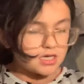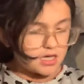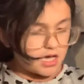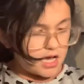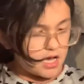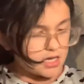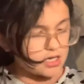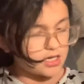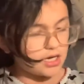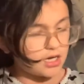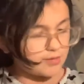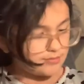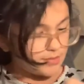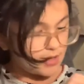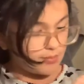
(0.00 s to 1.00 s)
I
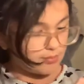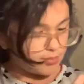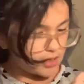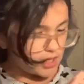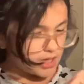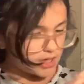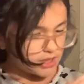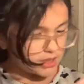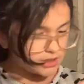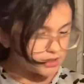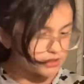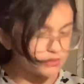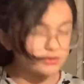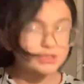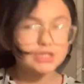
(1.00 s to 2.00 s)
got my pretty
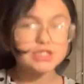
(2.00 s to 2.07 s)
duty